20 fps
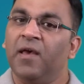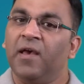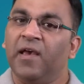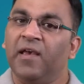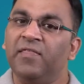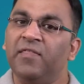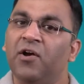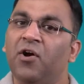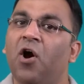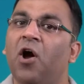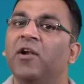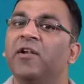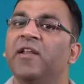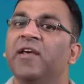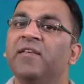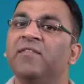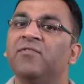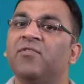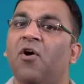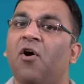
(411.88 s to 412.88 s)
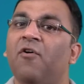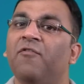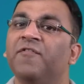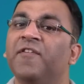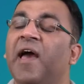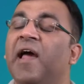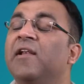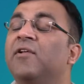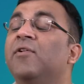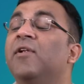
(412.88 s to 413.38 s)
In the context of
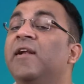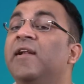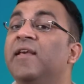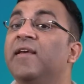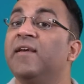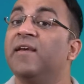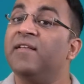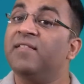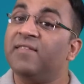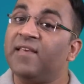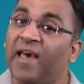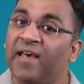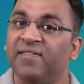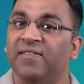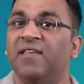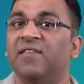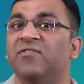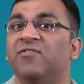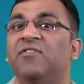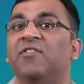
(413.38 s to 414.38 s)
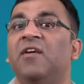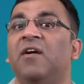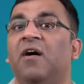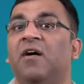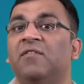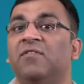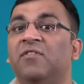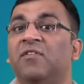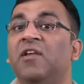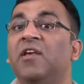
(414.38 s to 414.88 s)
calculating its
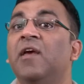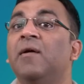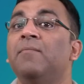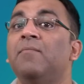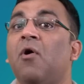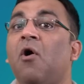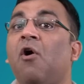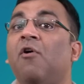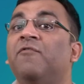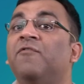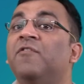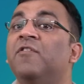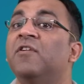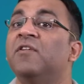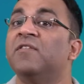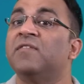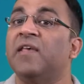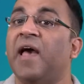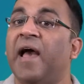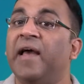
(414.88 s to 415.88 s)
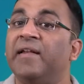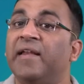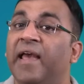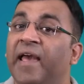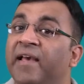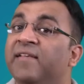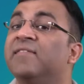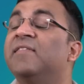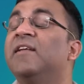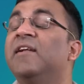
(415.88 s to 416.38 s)
SSGR, 3M offers an
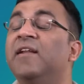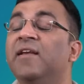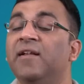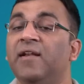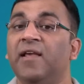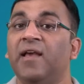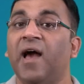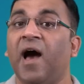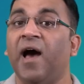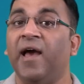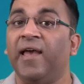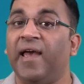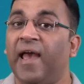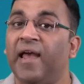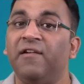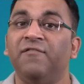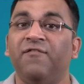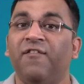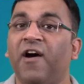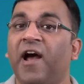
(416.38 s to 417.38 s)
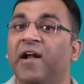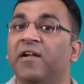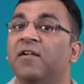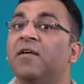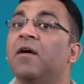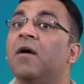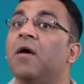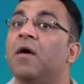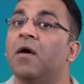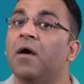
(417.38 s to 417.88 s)
exceedingly high NFAT,
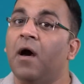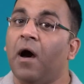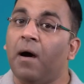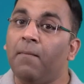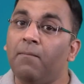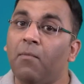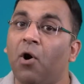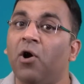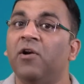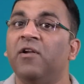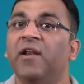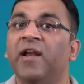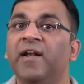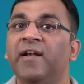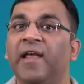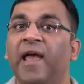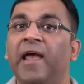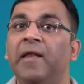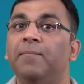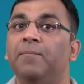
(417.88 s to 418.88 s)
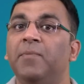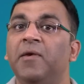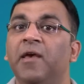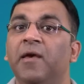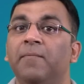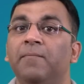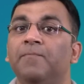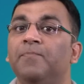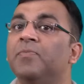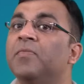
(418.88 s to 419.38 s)
a moderate
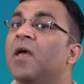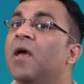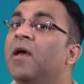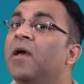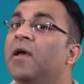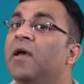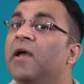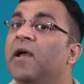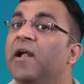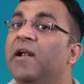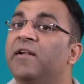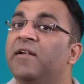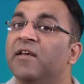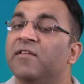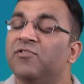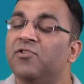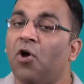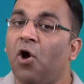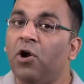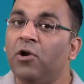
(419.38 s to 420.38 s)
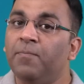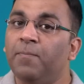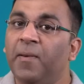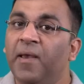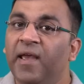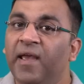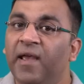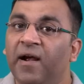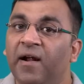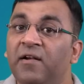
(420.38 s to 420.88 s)
NPM, it does not
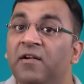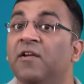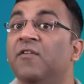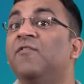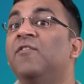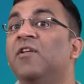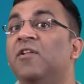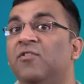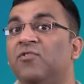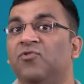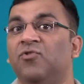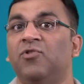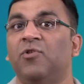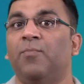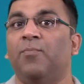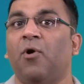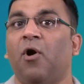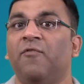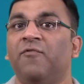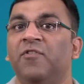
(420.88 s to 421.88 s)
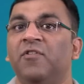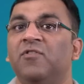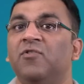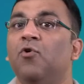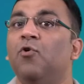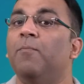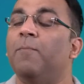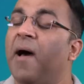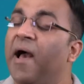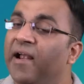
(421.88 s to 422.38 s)
pay a dividend, so the profits
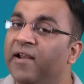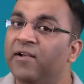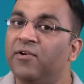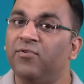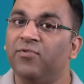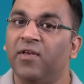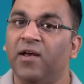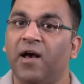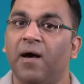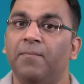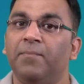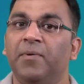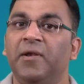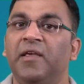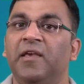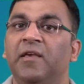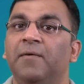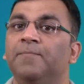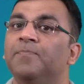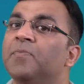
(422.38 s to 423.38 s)
go back into the company,